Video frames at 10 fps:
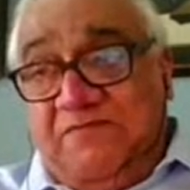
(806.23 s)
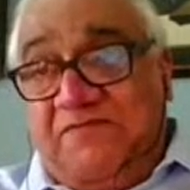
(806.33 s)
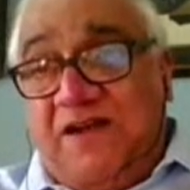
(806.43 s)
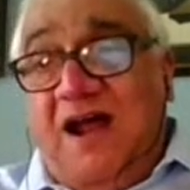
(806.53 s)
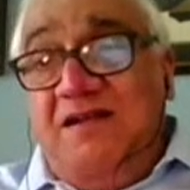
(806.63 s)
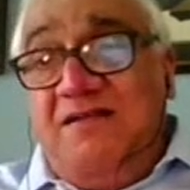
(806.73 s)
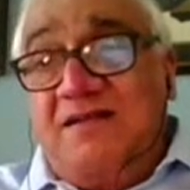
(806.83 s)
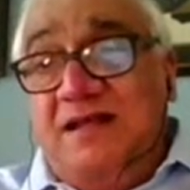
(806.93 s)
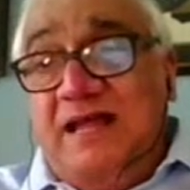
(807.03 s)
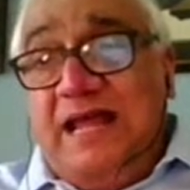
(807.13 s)

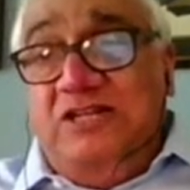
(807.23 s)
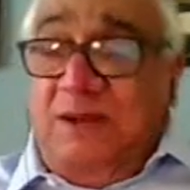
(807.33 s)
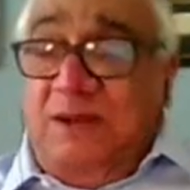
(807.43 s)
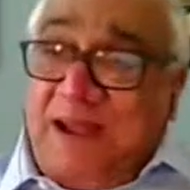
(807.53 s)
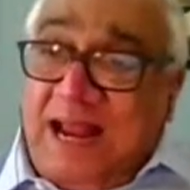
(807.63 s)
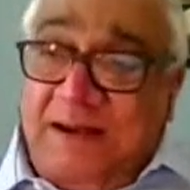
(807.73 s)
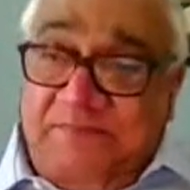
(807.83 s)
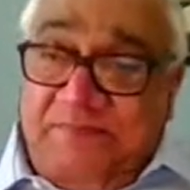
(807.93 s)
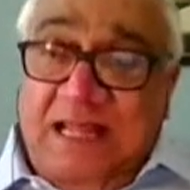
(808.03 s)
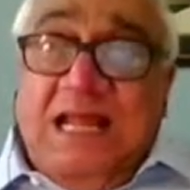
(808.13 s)
France and Japan.
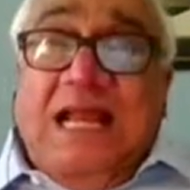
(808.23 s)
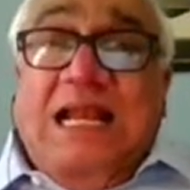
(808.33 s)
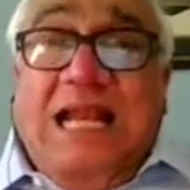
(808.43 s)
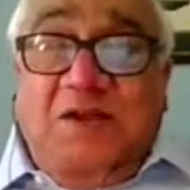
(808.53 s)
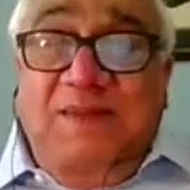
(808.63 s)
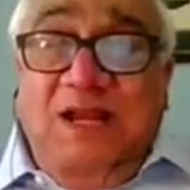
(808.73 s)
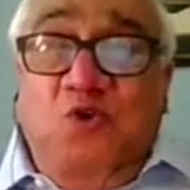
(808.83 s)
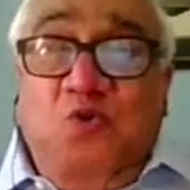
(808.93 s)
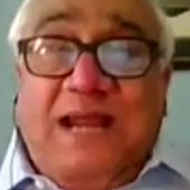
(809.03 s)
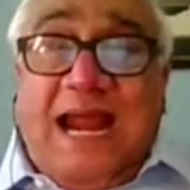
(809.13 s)
Let me
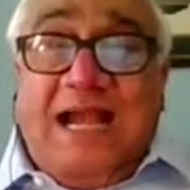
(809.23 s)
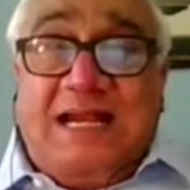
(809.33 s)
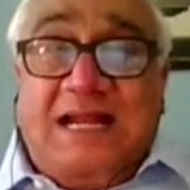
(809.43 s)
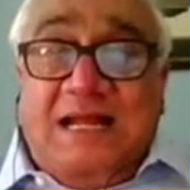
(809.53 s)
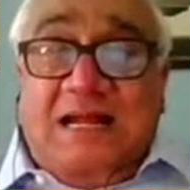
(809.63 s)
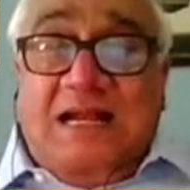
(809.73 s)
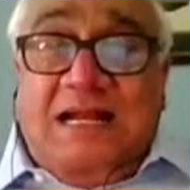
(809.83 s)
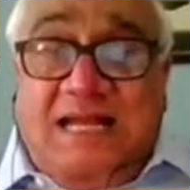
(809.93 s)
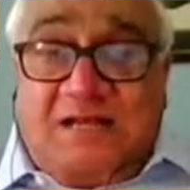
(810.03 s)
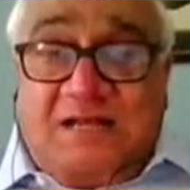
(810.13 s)
look at
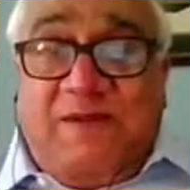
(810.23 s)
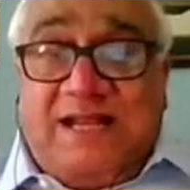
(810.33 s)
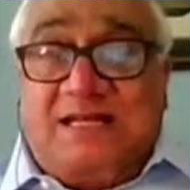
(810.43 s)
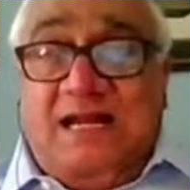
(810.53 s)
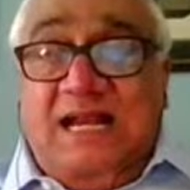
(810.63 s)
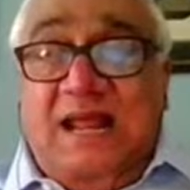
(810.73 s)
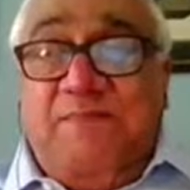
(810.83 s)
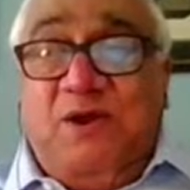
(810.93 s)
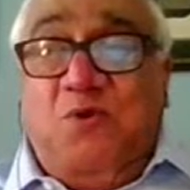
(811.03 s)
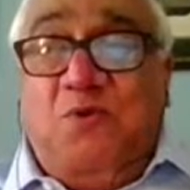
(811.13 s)
this Western
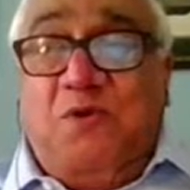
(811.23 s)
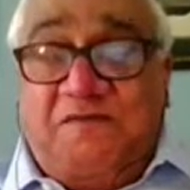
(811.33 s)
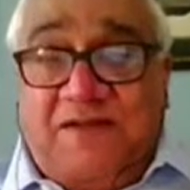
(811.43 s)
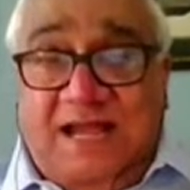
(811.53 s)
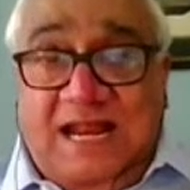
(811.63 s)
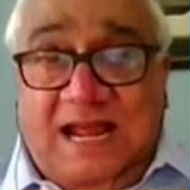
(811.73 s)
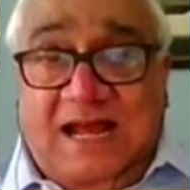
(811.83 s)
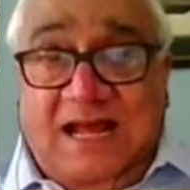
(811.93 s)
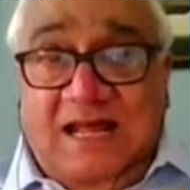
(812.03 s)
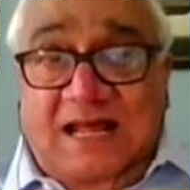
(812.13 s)
neighborhood of
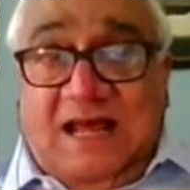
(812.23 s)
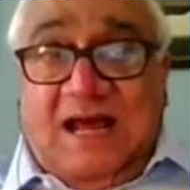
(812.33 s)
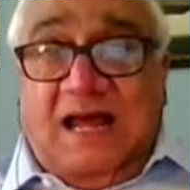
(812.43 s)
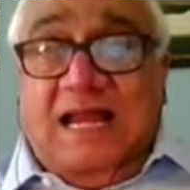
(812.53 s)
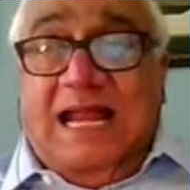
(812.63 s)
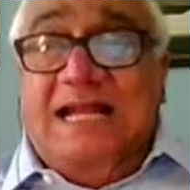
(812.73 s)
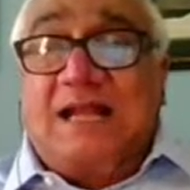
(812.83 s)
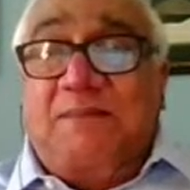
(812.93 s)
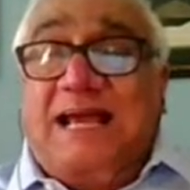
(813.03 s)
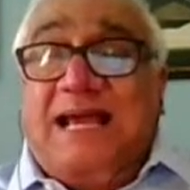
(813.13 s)
India in
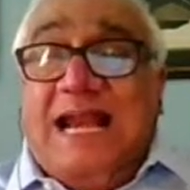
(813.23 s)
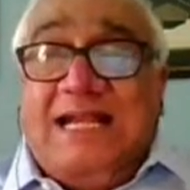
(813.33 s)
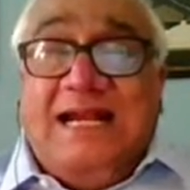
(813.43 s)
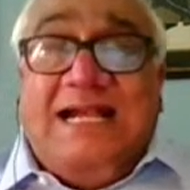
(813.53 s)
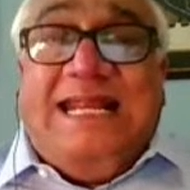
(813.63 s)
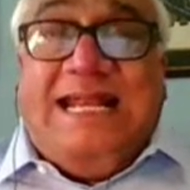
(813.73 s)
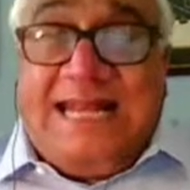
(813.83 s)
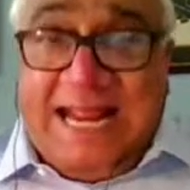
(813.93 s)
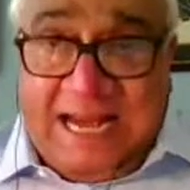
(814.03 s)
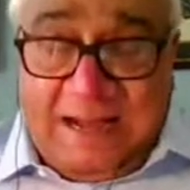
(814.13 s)
some greater
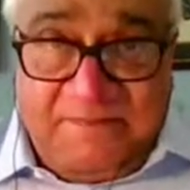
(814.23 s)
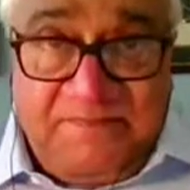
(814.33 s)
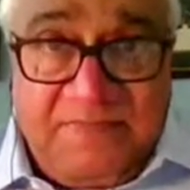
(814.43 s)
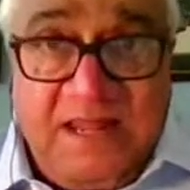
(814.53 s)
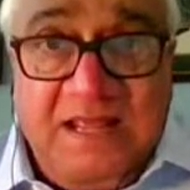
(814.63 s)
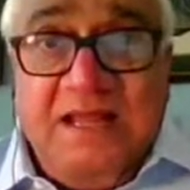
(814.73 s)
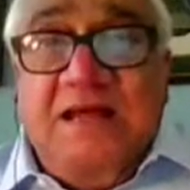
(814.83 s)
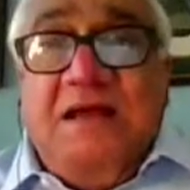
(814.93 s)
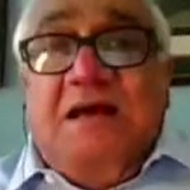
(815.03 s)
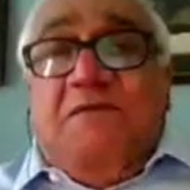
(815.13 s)
detail.
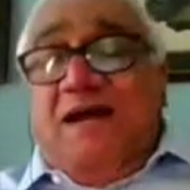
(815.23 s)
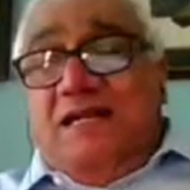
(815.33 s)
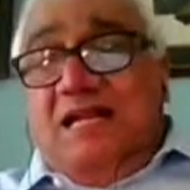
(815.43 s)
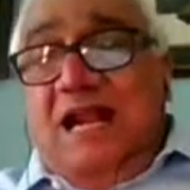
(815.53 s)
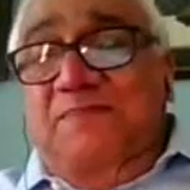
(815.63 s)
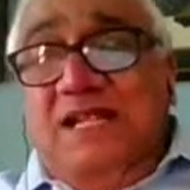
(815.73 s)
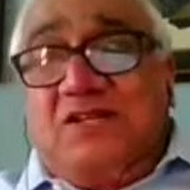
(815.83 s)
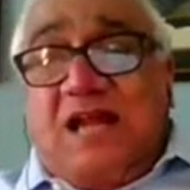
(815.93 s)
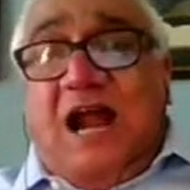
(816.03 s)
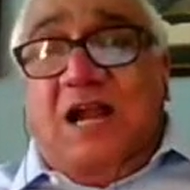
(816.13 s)
First, let me
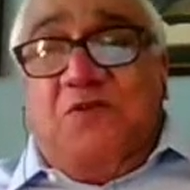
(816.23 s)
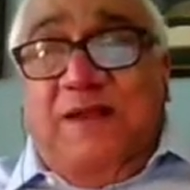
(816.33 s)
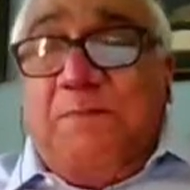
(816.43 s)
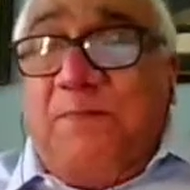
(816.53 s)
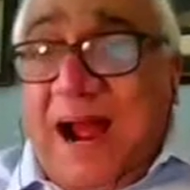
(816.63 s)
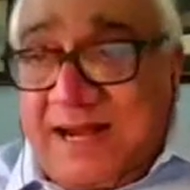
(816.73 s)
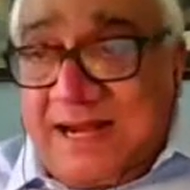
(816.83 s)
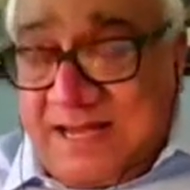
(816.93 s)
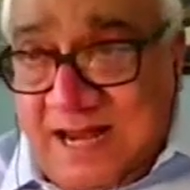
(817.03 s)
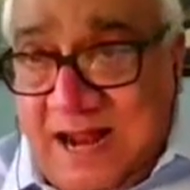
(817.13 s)
start with
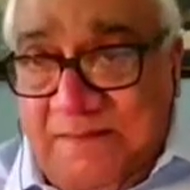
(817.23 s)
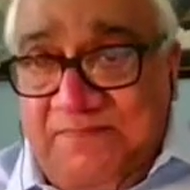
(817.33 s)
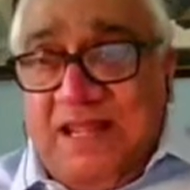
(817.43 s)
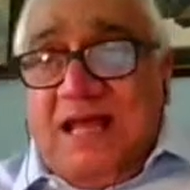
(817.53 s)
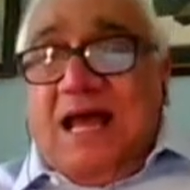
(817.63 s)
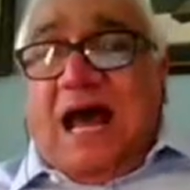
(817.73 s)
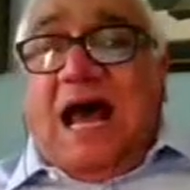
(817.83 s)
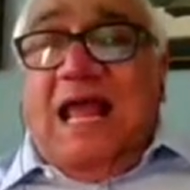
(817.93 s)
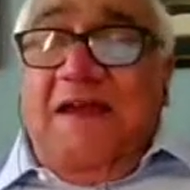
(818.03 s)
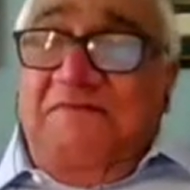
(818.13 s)
Pakistan.
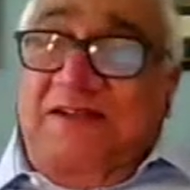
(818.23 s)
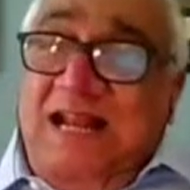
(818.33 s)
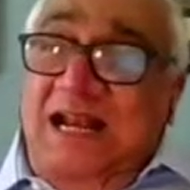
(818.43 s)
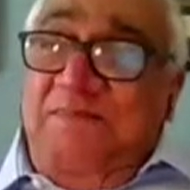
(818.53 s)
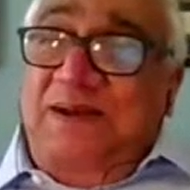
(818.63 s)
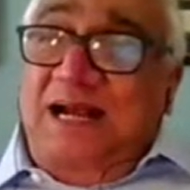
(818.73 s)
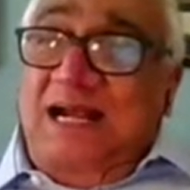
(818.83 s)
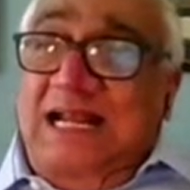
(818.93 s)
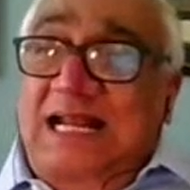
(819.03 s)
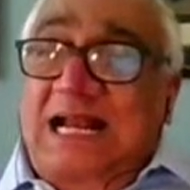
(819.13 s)
I have
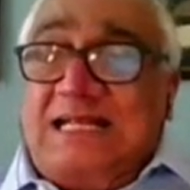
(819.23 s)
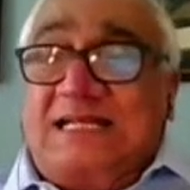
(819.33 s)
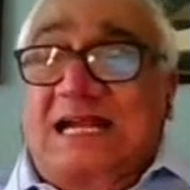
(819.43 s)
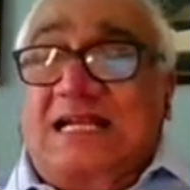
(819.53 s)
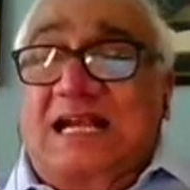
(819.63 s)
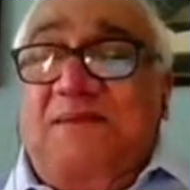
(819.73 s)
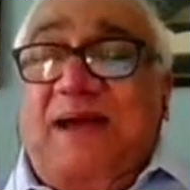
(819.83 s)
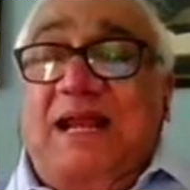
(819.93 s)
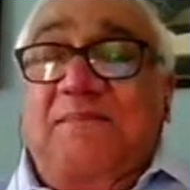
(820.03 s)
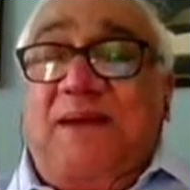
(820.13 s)
deliberately illustrated
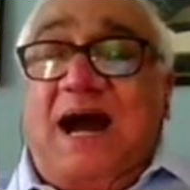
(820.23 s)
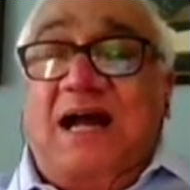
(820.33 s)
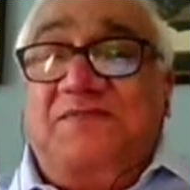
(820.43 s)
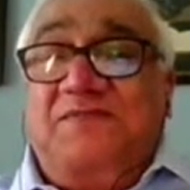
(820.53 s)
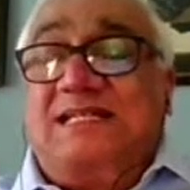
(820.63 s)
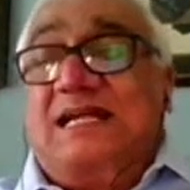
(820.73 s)
my remarks with